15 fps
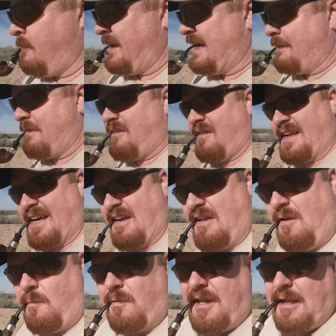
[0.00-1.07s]
but how much of that
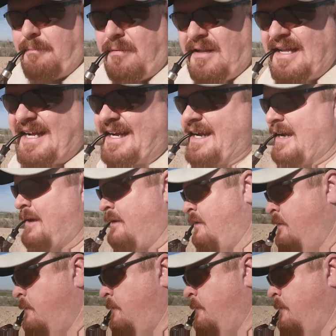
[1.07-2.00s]
can you really apply